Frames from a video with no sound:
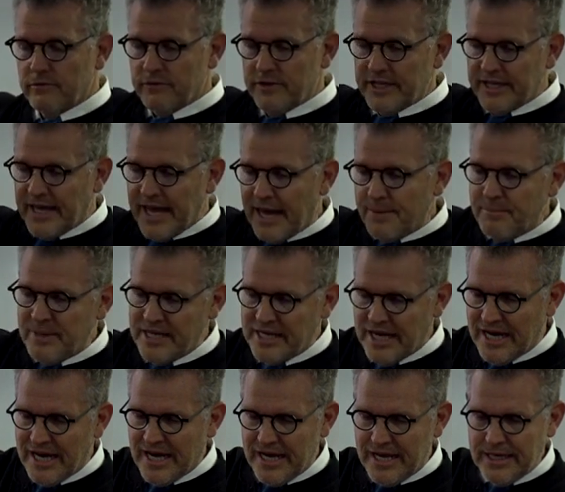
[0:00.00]
the Get Me
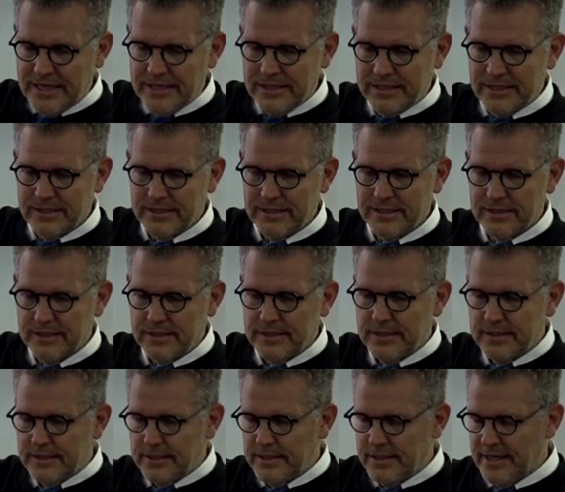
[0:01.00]
guy
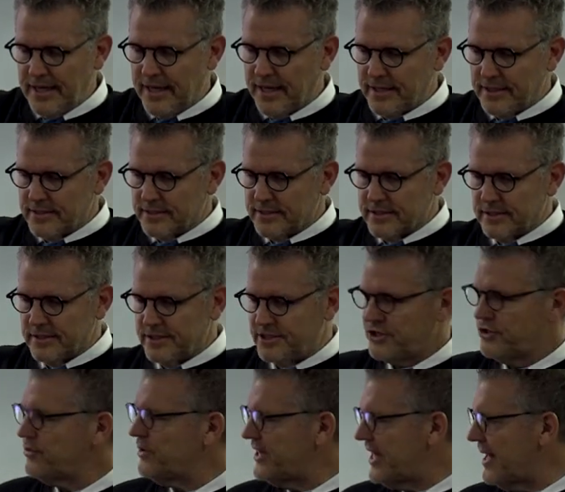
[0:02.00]
and the
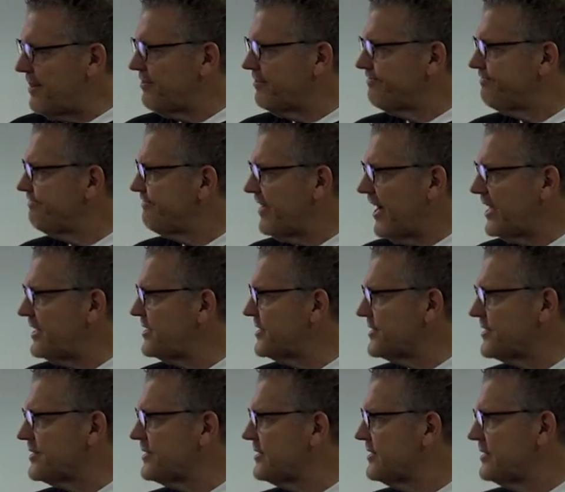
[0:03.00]
two of them, I
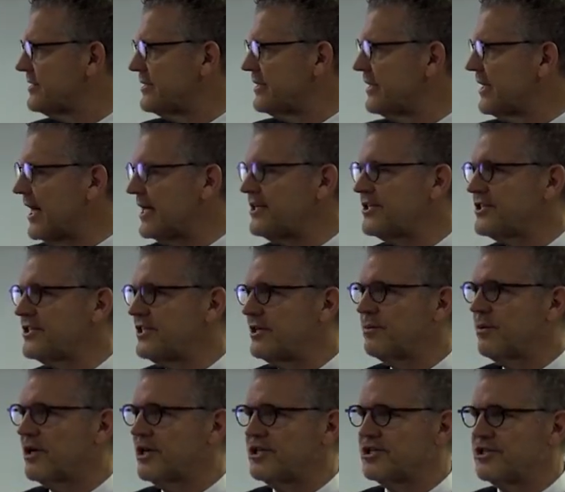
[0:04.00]
just, I just
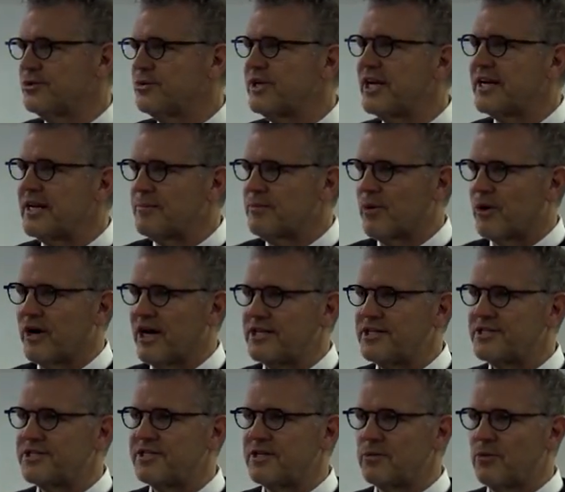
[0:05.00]
didn't want to do it anymore. I
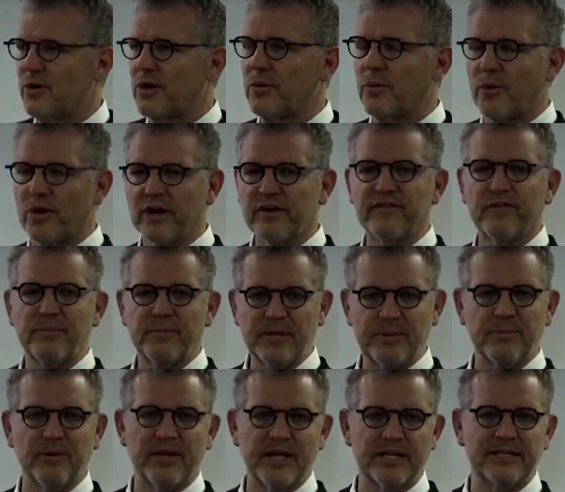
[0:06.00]
just didn't want to work for
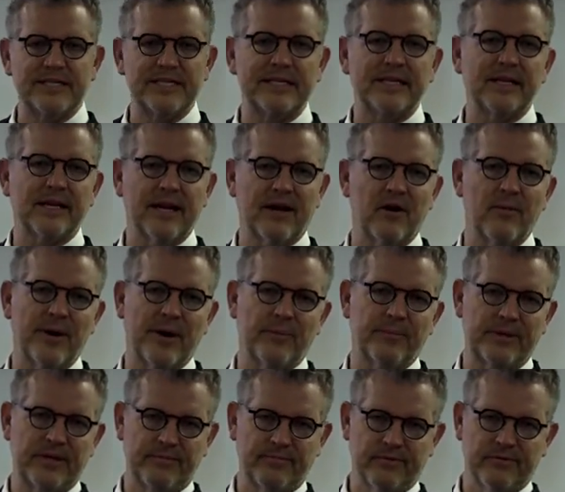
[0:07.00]
people that didn't care about
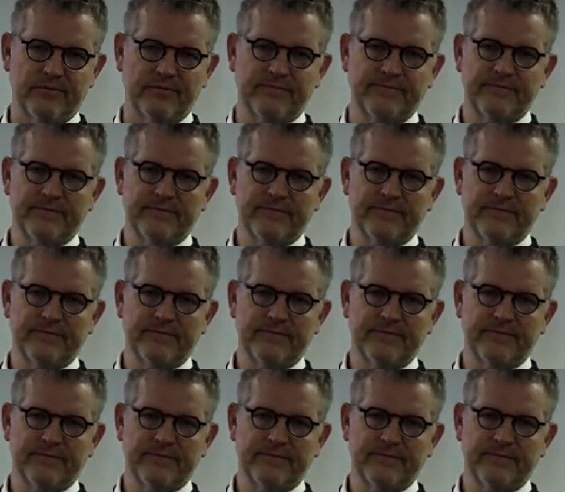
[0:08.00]
people.